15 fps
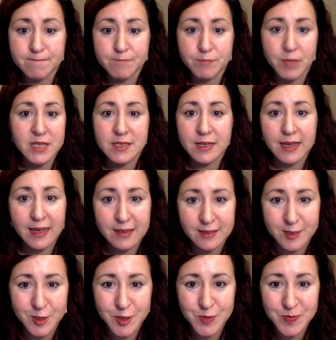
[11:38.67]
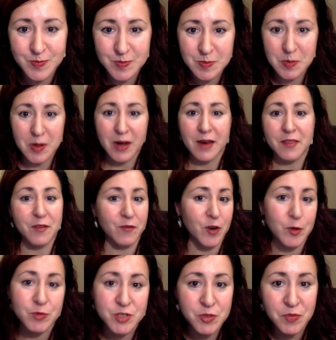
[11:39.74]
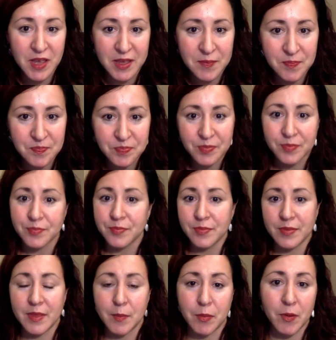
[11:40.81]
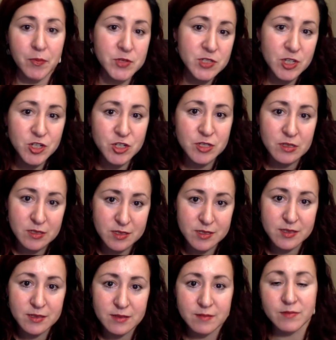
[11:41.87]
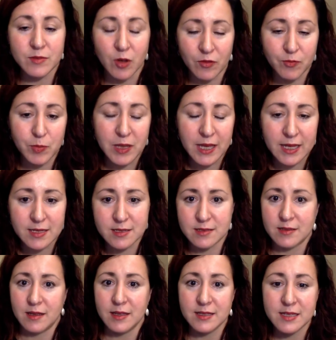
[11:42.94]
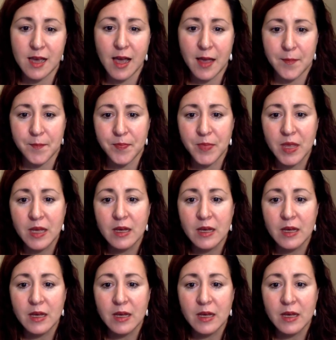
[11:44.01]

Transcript: basic English, the verb to be, the prepositions of place and time,